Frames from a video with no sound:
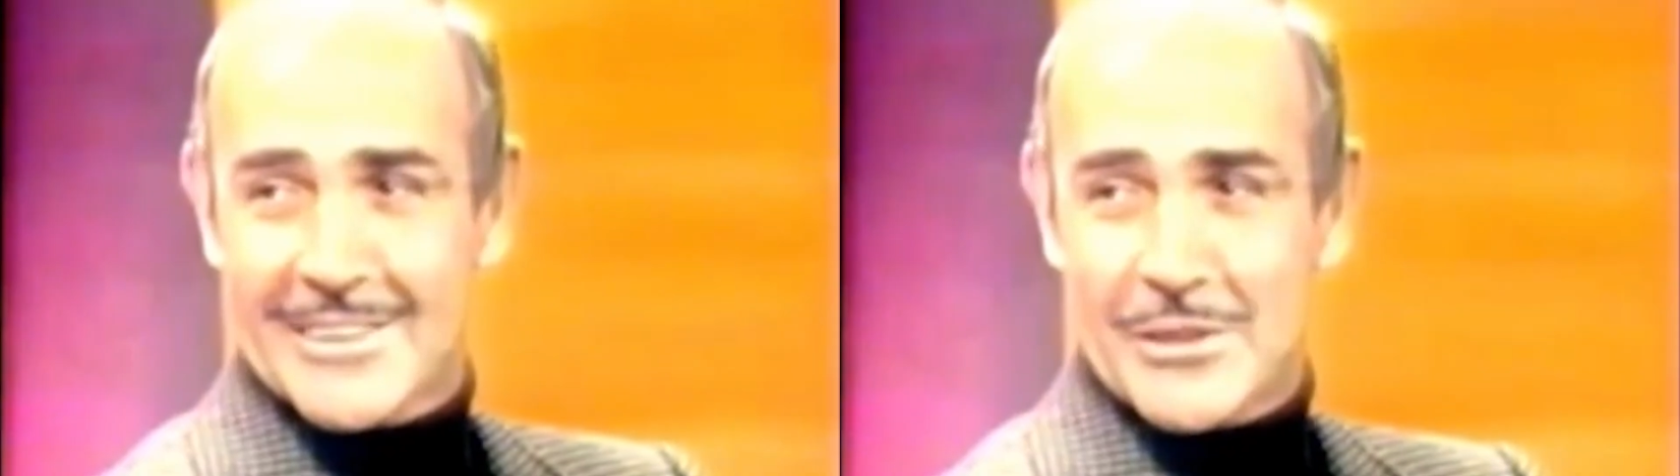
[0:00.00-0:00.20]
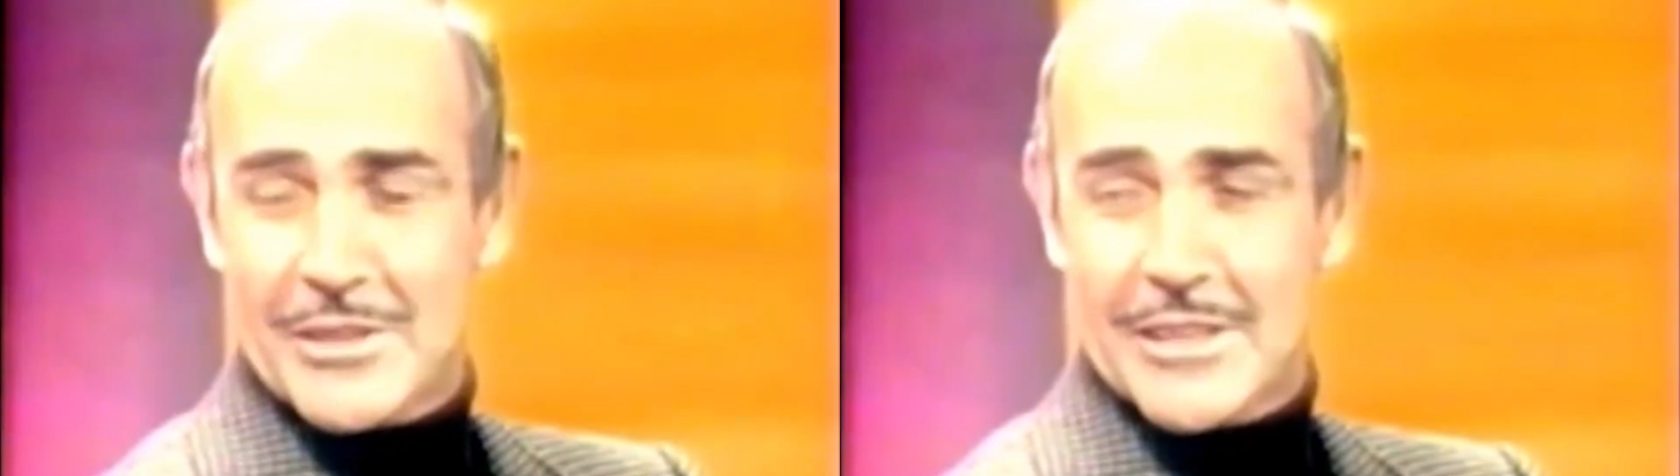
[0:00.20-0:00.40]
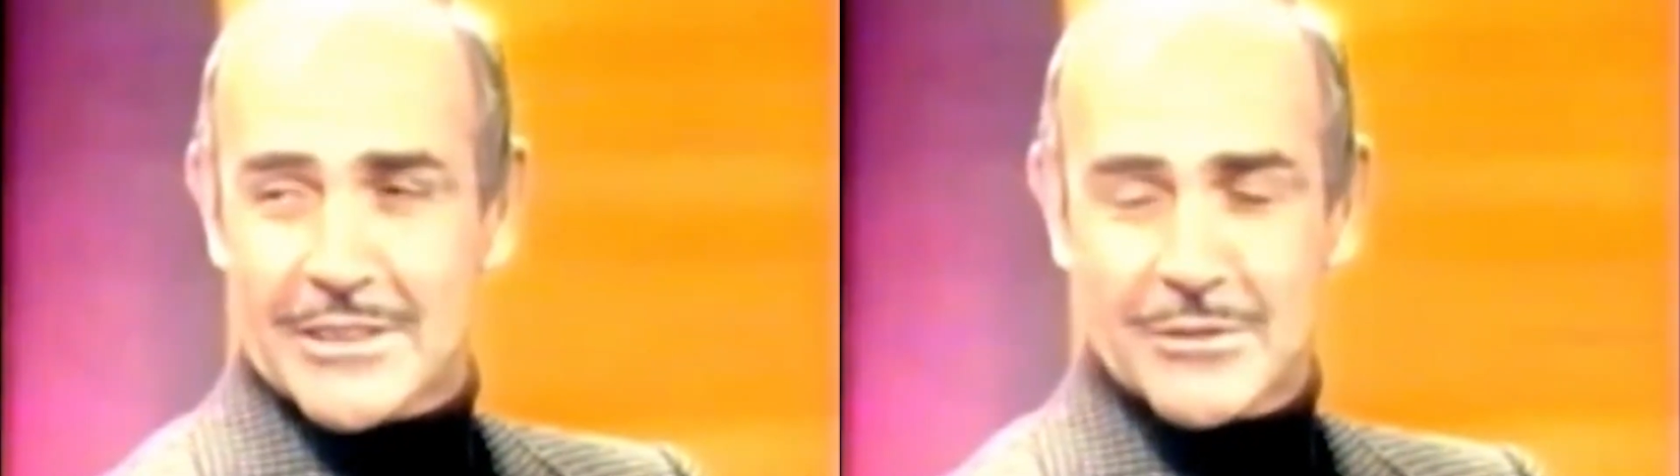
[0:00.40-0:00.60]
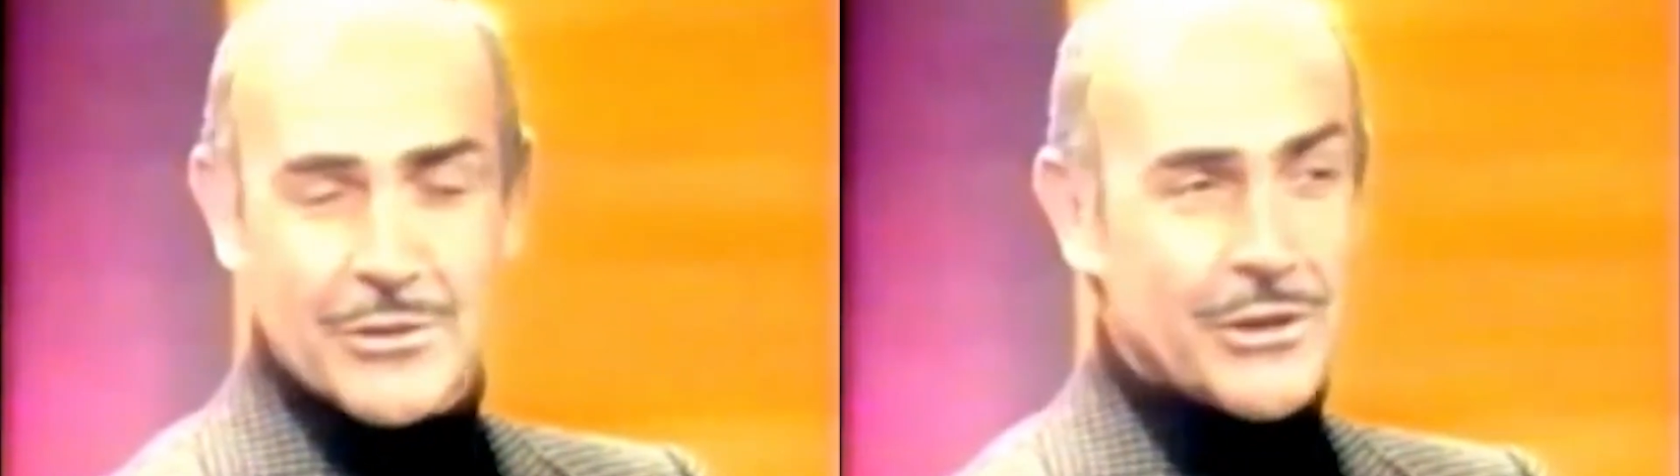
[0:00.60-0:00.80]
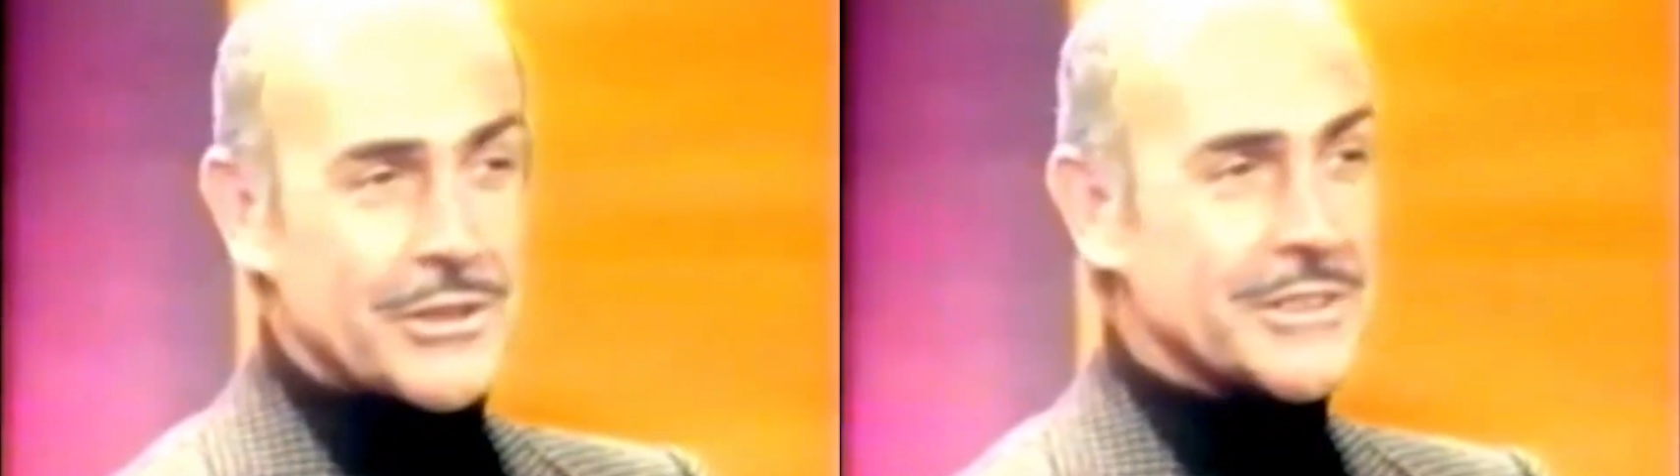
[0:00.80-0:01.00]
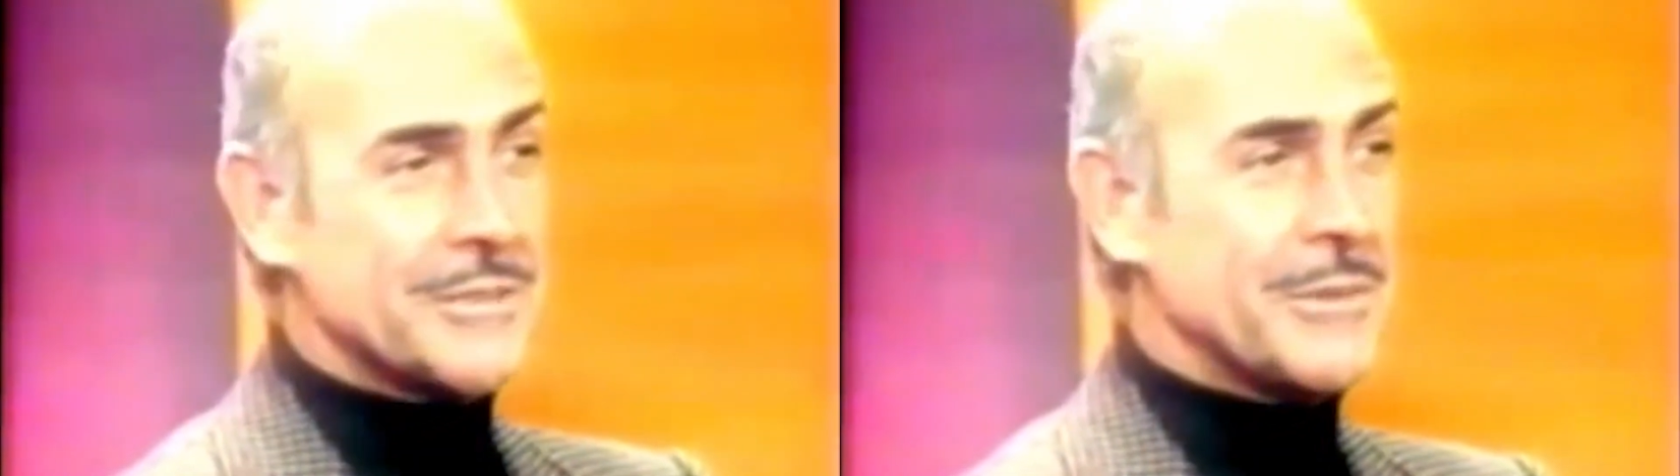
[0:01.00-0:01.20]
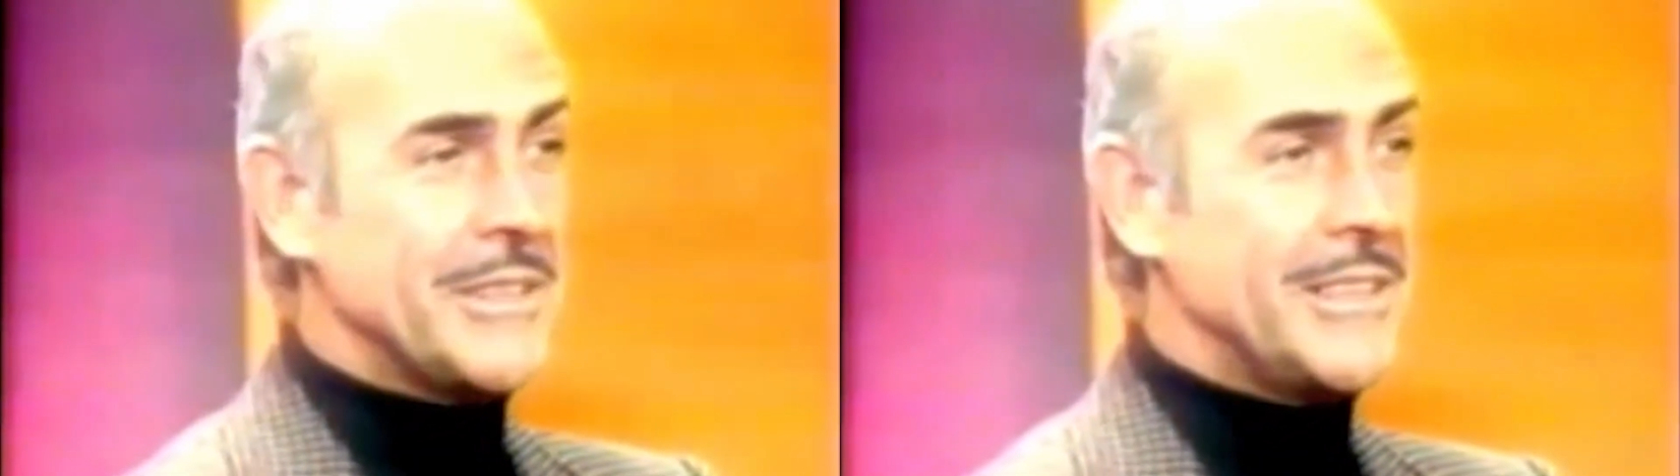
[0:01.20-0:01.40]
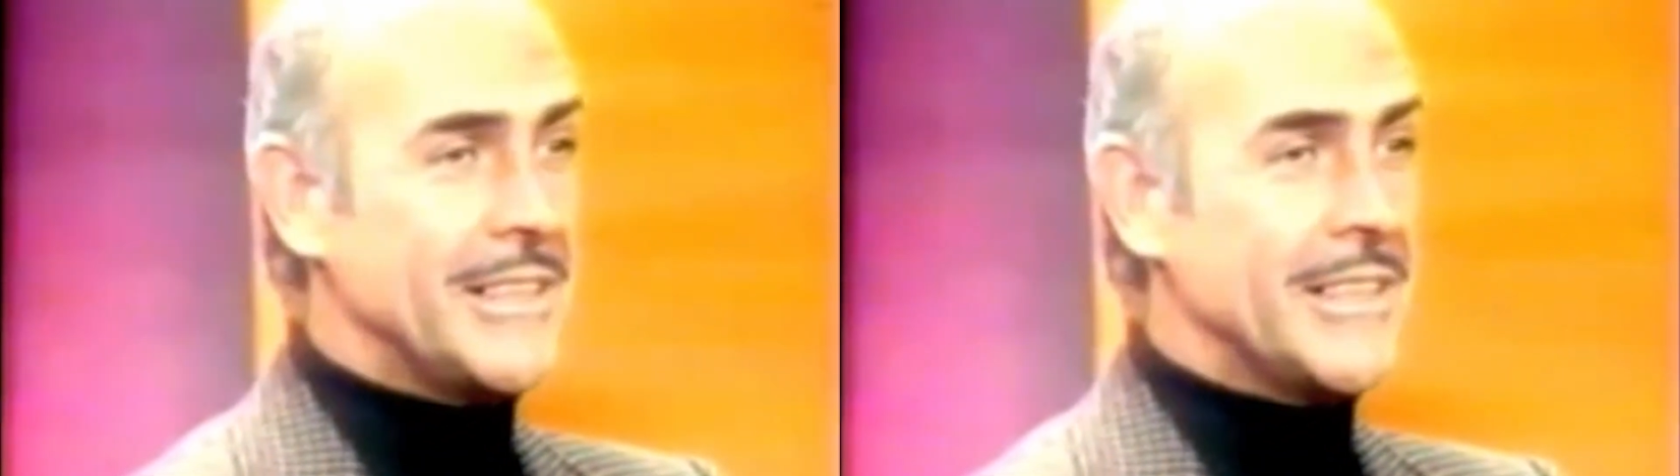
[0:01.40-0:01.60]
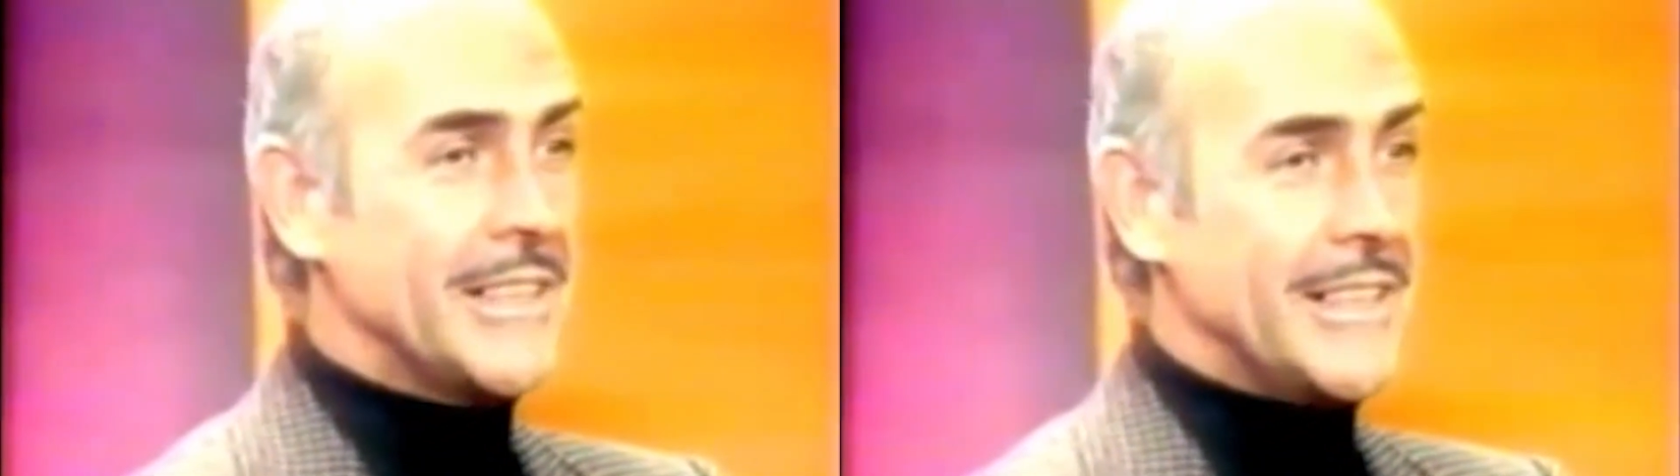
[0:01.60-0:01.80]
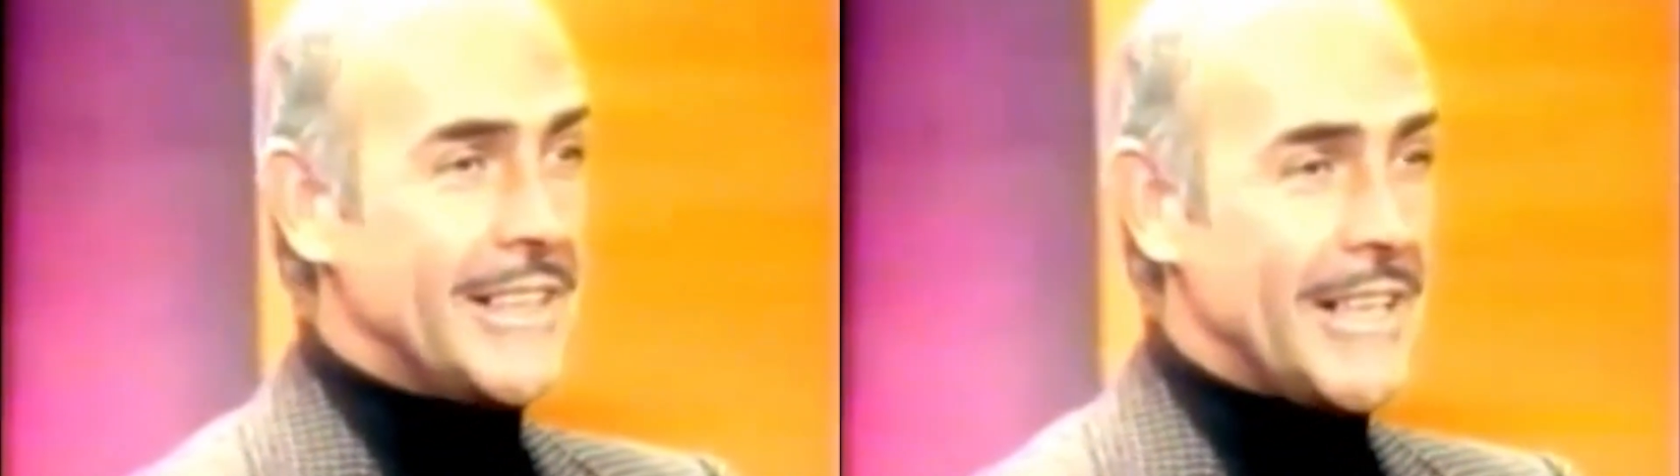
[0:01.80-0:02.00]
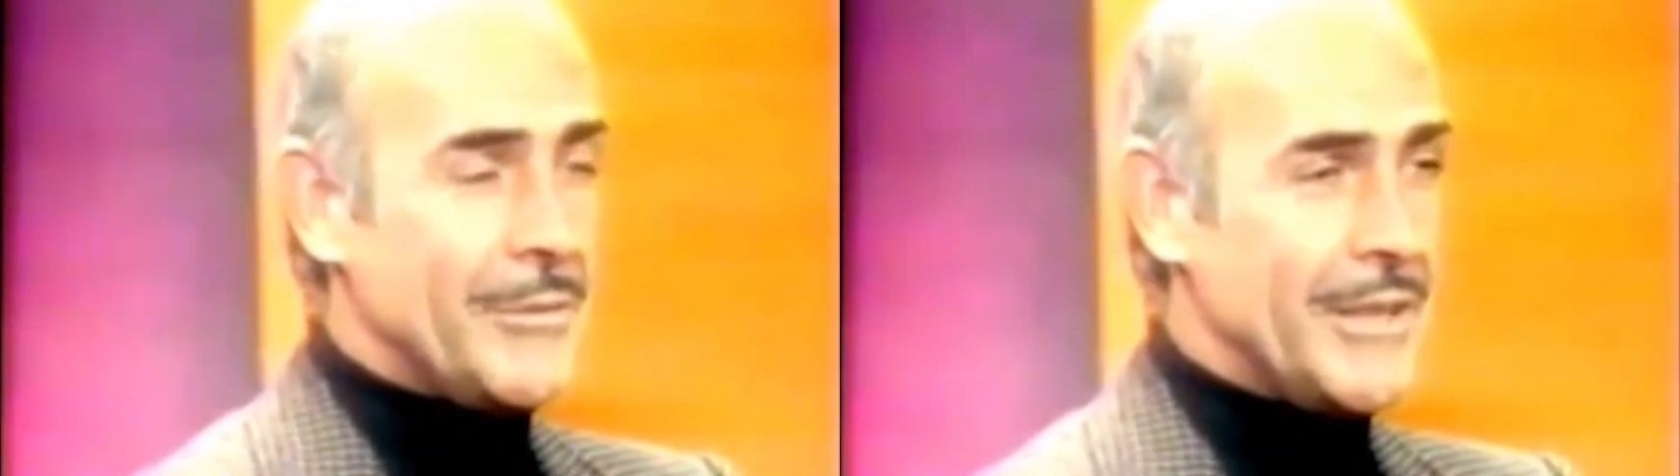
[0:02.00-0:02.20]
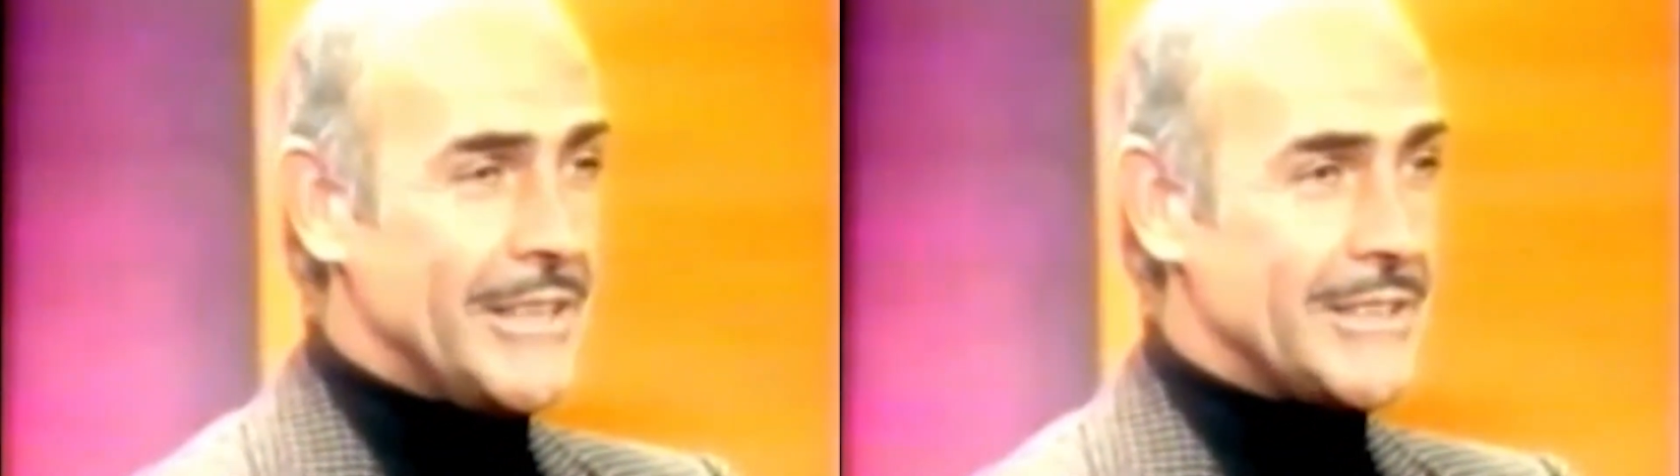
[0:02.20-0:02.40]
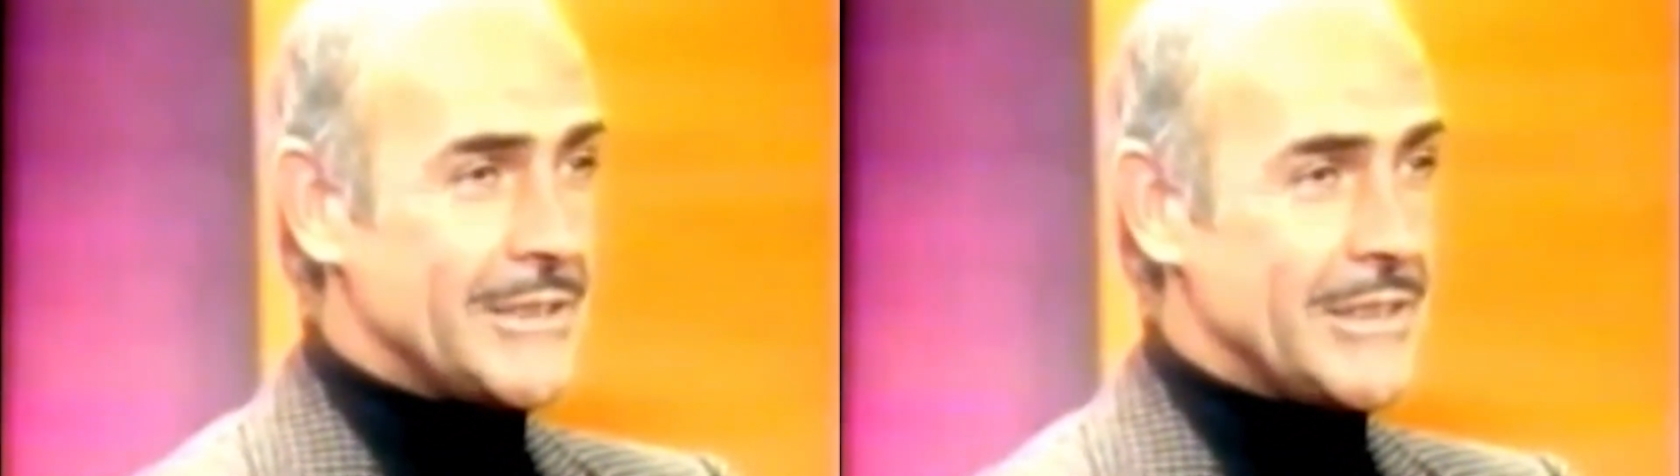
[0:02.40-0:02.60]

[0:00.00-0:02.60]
"Everything I eat and drink is now gourmet,